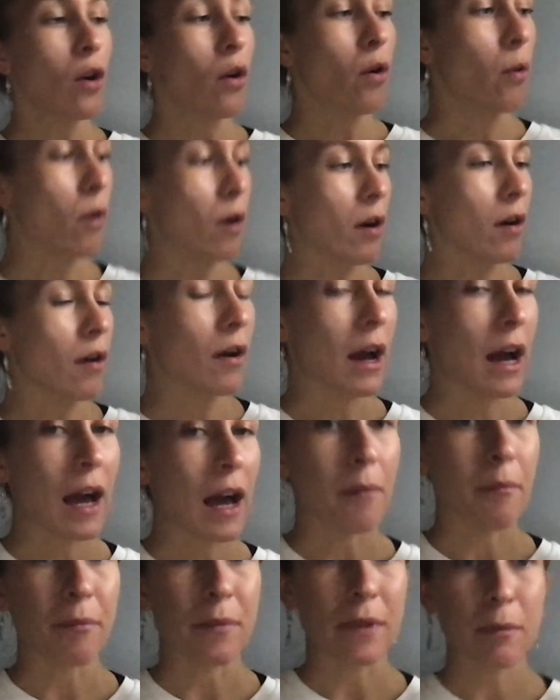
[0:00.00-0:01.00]
or
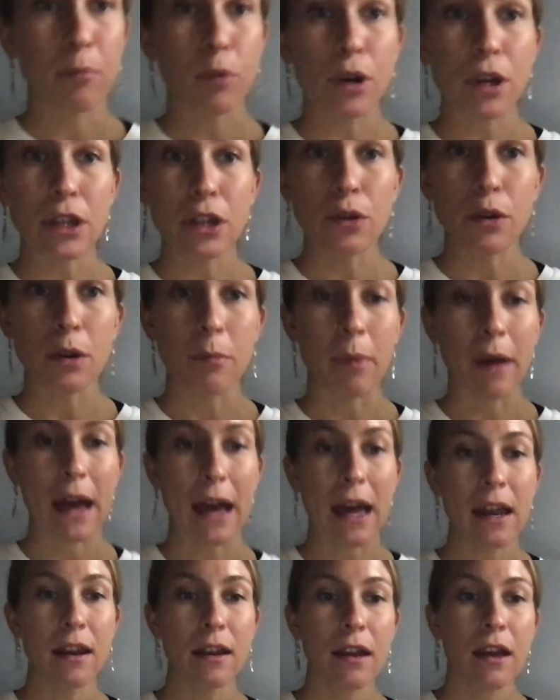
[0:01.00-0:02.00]
um, putting you to
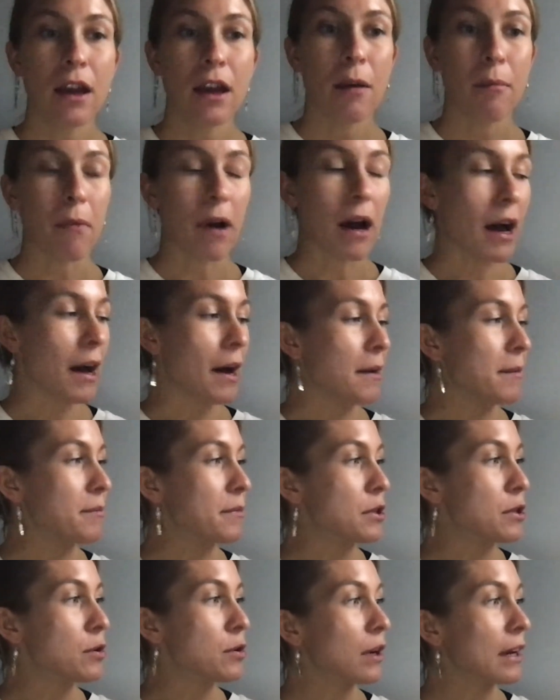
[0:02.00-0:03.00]
bed, um,
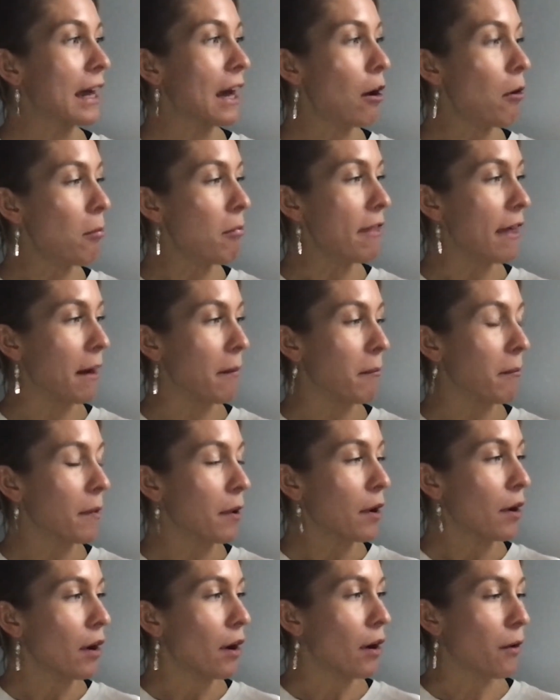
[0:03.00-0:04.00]
you could help them,
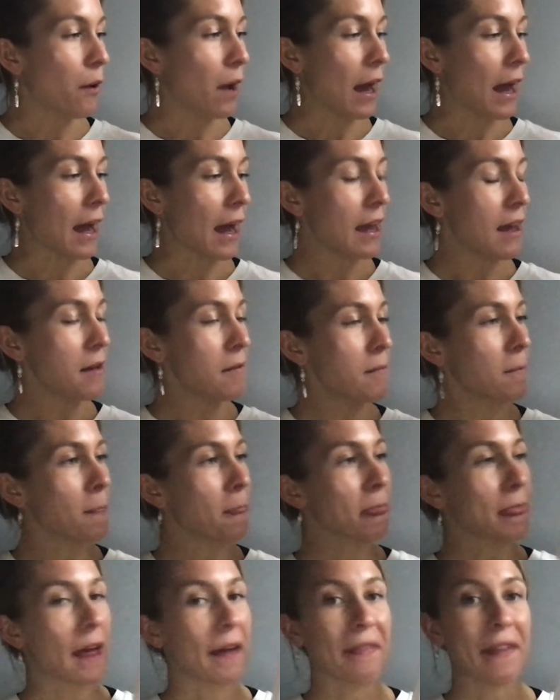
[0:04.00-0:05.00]
okay?
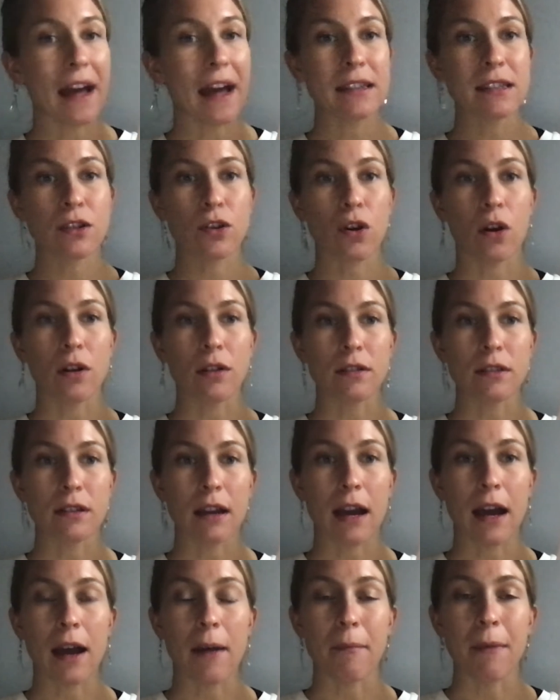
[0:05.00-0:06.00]
And that's called
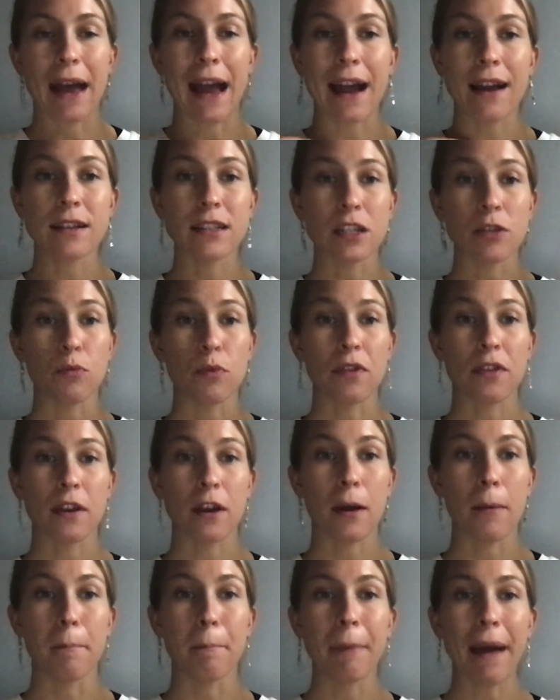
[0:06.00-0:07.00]
um, acting with
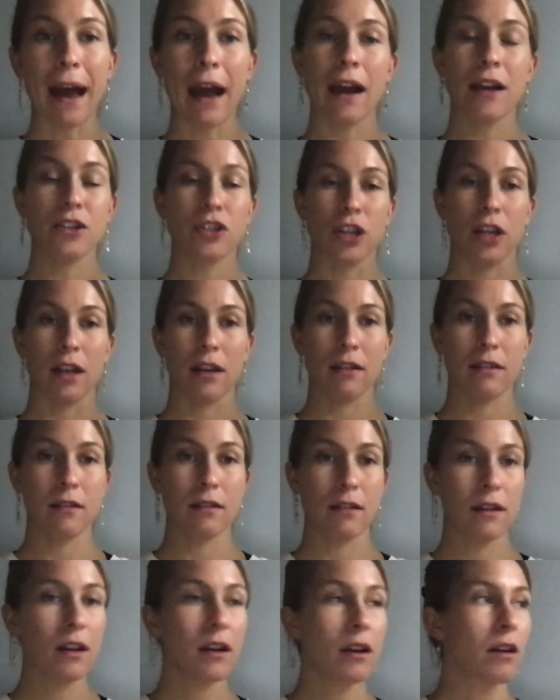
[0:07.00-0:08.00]
compassion,
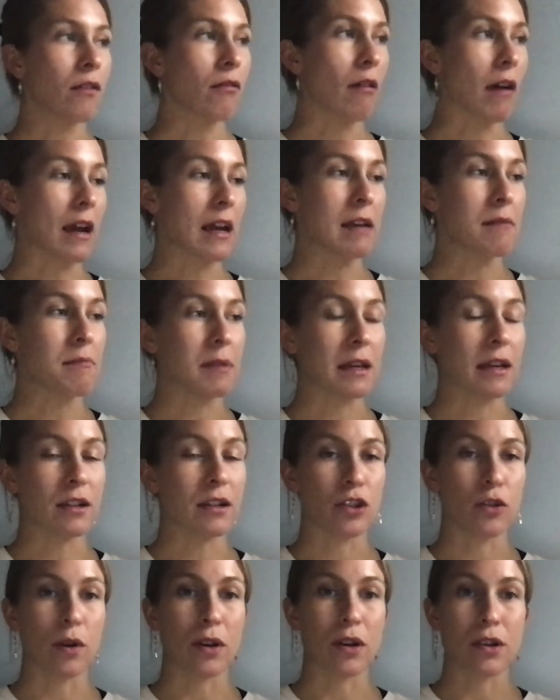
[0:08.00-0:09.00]
right? Because
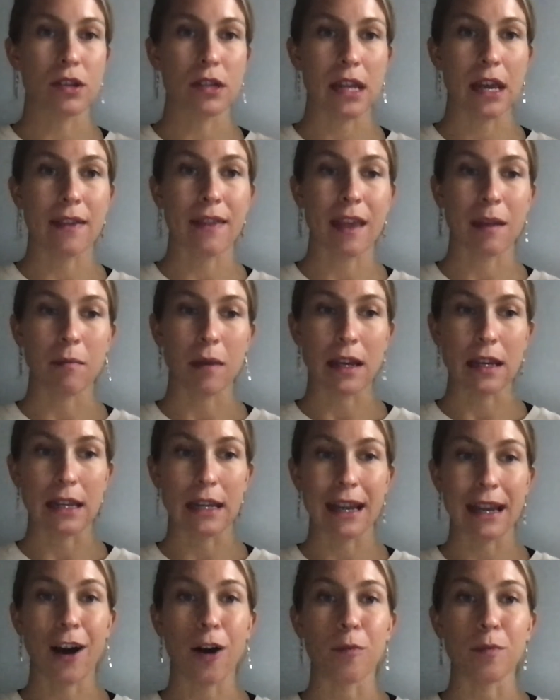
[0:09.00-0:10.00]
you understand they might need
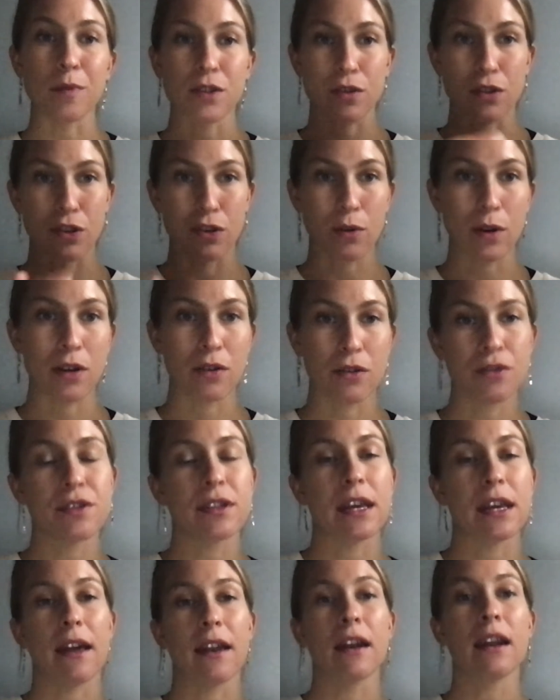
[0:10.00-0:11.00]
help, so you
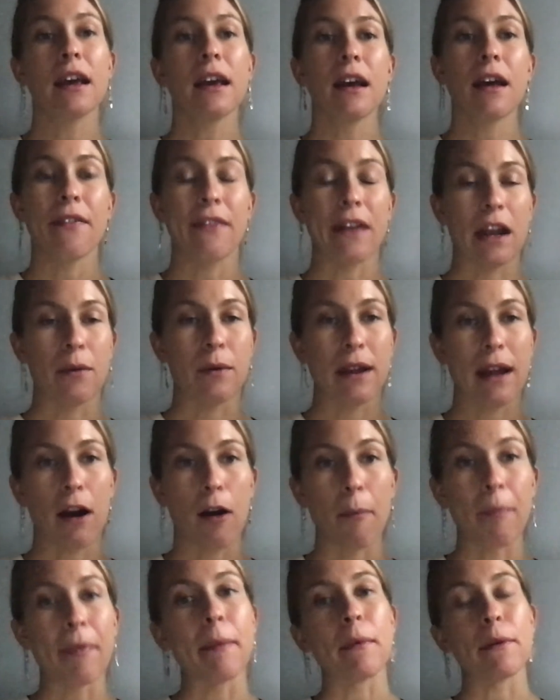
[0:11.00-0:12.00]
understand that it would
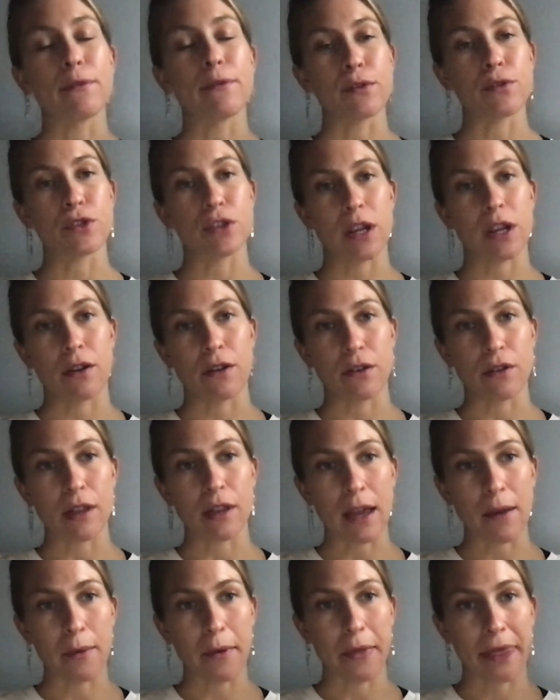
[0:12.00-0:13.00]
help them if you share your
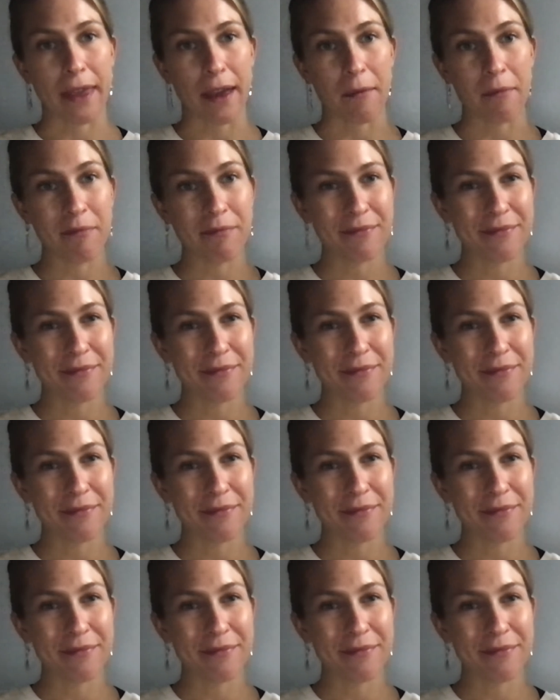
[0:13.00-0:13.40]
light with them,